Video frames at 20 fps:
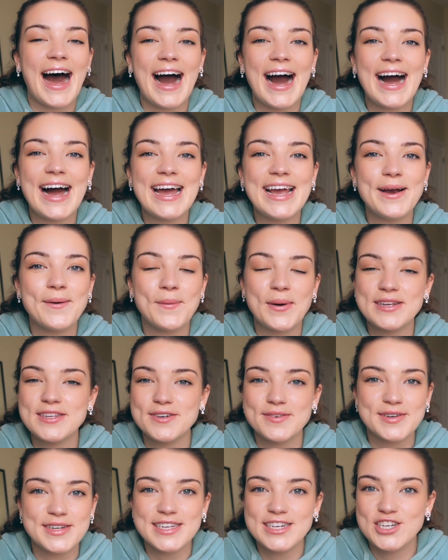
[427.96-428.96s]
i
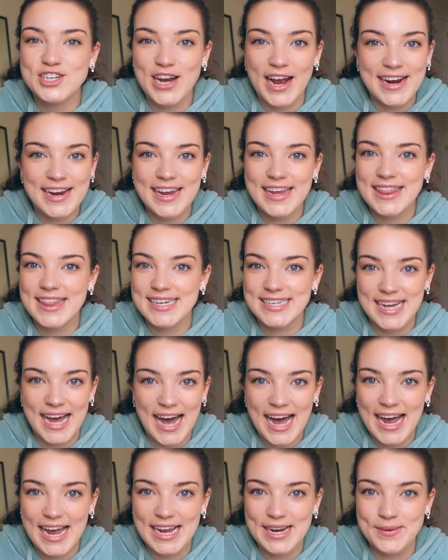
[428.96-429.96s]
wasn't really checking the
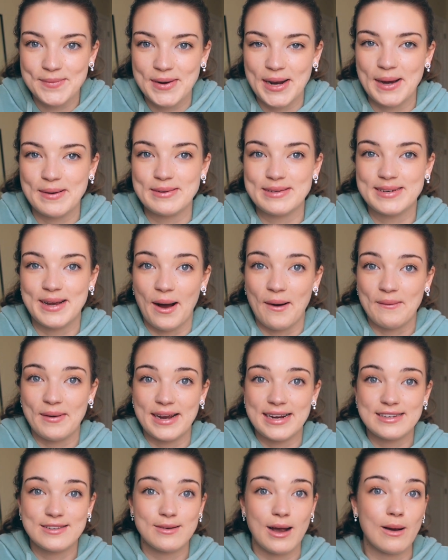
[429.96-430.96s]
tide when i was
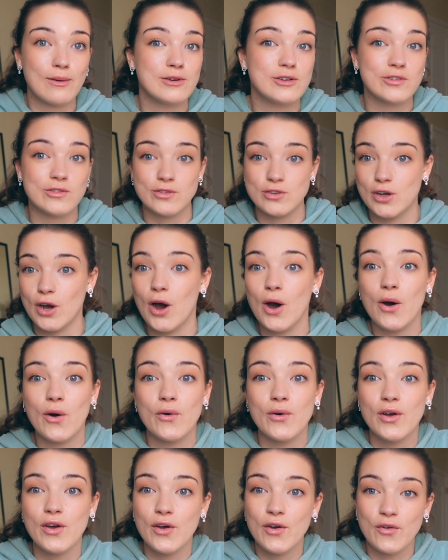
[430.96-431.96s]
going so i would just
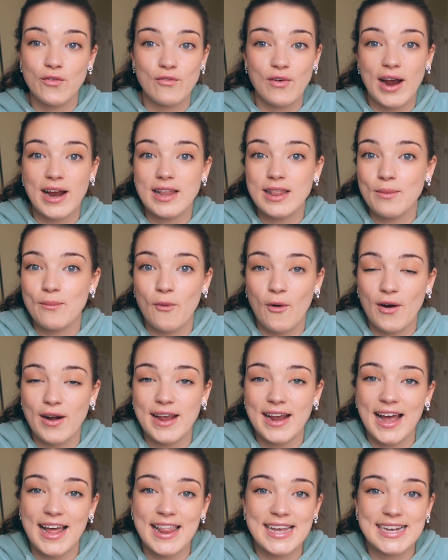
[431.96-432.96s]
go right in the
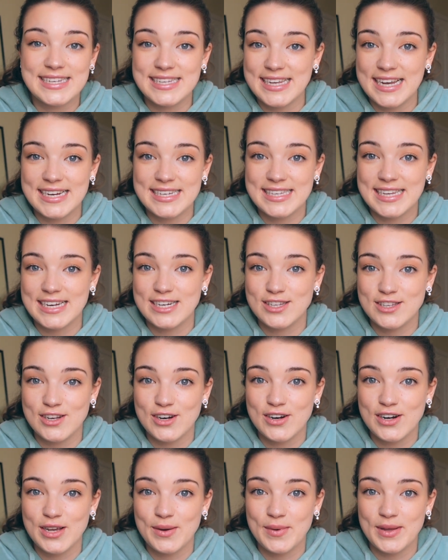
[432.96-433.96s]
morning at like 6
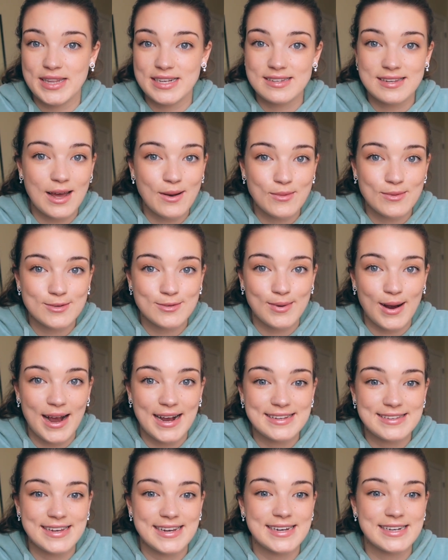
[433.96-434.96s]
6.30 when the sun was
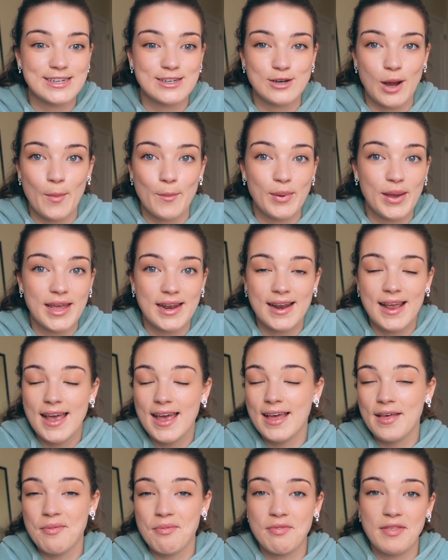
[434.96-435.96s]
rising and jump in
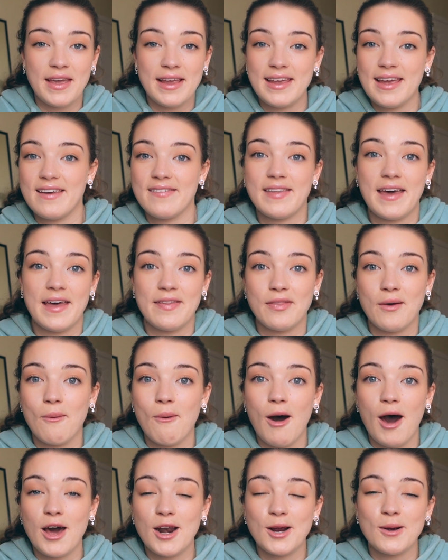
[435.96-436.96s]
thinking that the
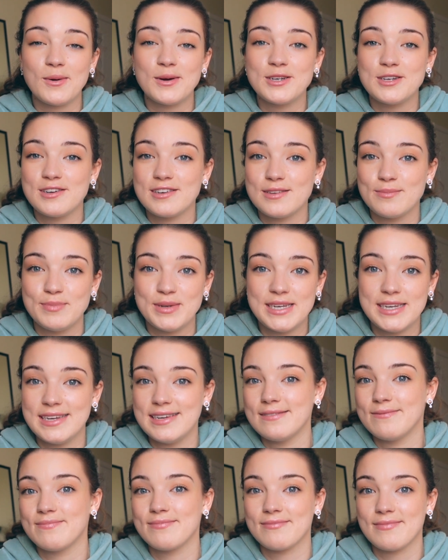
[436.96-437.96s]
water would just
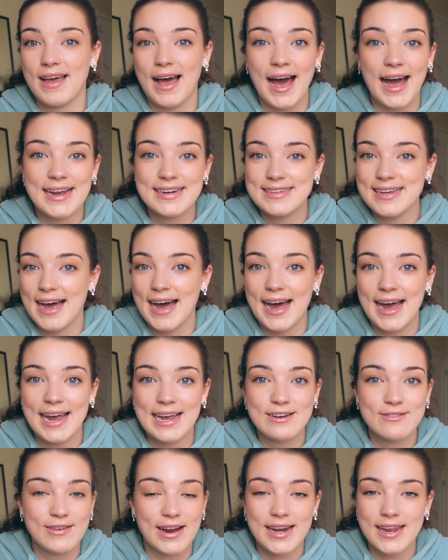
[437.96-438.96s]
be high
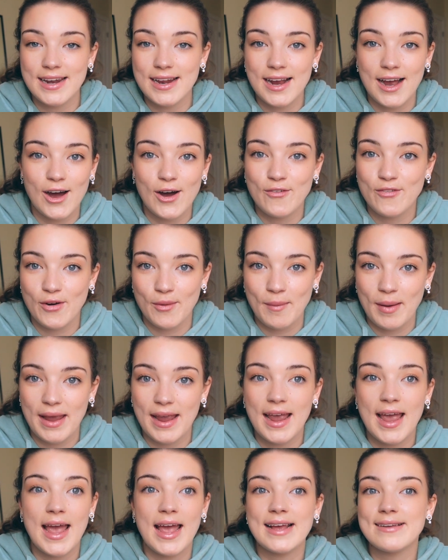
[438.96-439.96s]
tide ready to go for me